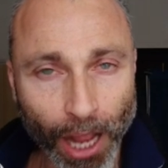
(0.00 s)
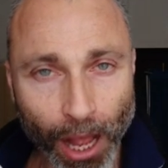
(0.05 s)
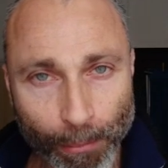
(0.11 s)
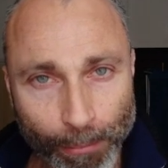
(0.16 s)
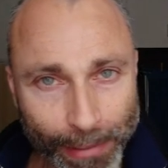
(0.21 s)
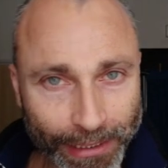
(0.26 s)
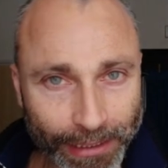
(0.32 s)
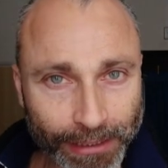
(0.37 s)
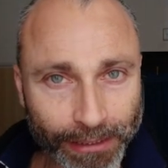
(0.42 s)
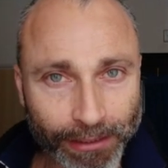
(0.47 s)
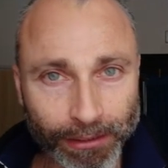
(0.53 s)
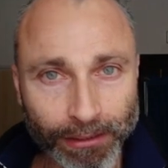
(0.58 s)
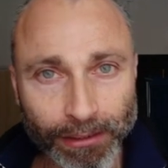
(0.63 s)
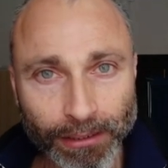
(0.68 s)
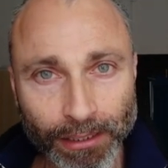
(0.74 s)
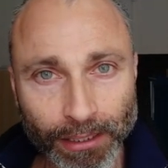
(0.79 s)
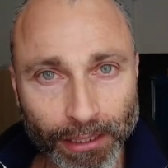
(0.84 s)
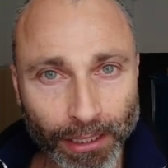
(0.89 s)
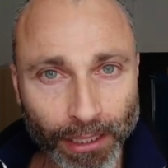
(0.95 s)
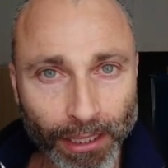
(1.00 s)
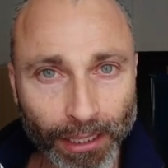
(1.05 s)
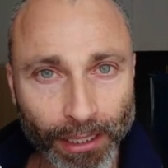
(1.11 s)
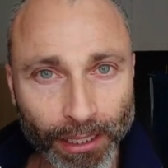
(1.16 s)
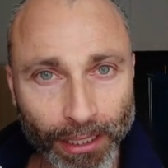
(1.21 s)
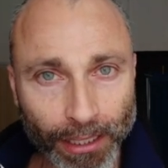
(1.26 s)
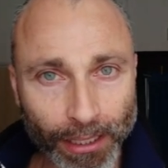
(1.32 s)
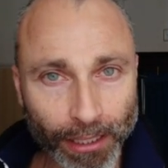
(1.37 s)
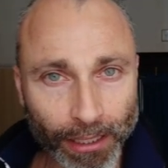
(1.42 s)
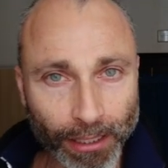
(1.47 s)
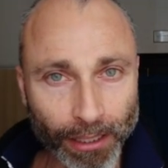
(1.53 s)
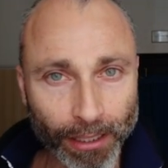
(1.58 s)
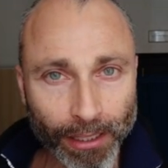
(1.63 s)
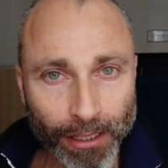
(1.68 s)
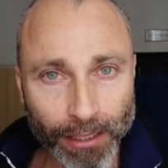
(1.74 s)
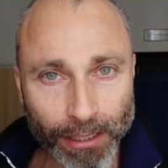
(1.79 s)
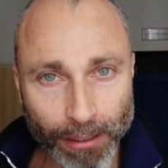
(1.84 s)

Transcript: comment uh,